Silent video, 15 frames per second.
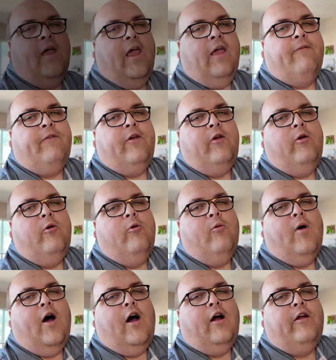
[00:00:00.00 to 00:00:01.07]
If
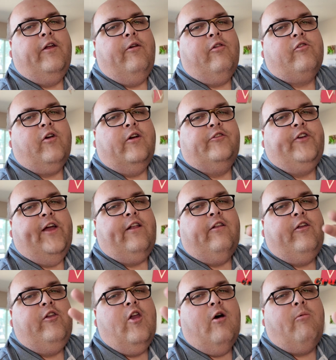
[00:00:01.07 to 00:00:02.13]
you are used to our channel,
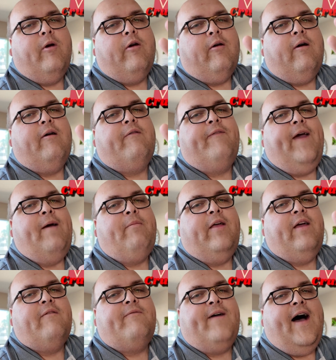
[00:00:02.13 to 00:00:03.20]
you know we are a family
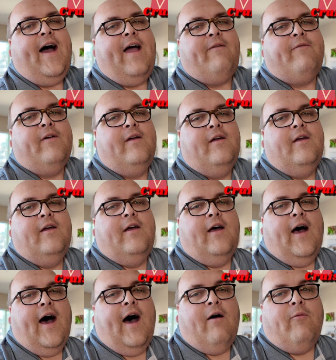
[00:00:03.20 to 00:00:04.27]
of 5.
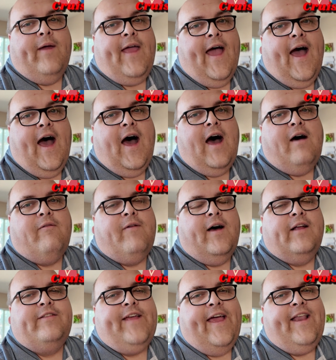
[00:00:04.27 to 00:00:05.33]
We have
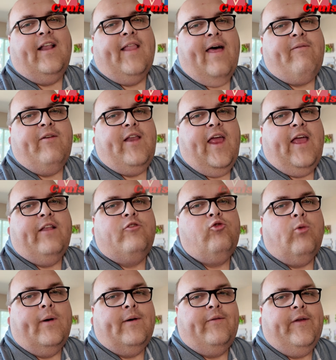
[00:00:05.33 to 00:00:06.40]
a 10, 11, and
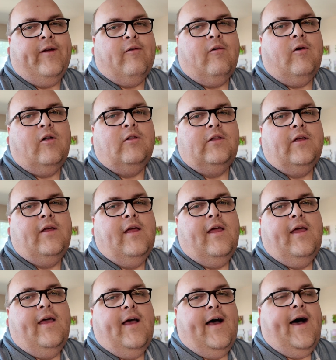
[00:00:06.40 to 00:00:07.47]
12-year-old.
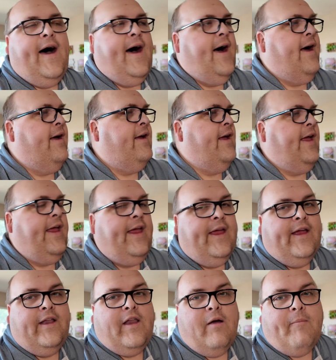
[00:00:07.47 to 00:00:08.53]

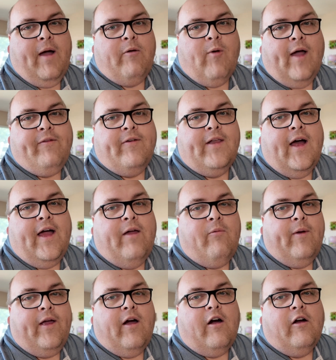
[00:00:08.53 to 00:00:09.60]
And my wife and I,
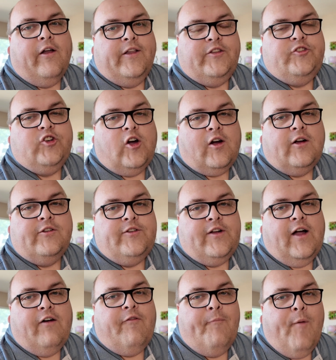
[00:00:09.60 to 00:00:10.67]
we are in charge
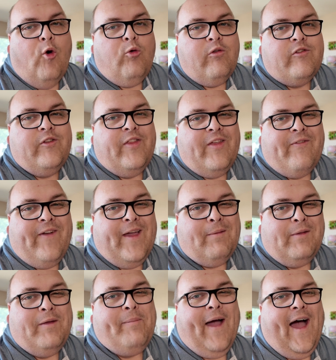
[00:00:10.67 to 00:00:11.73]
of most of the
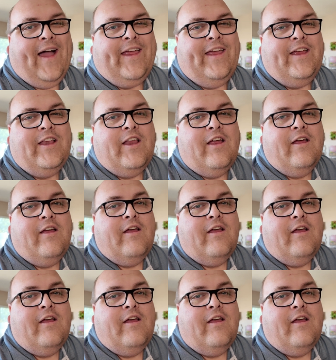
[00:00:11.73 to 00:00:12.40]
family packing.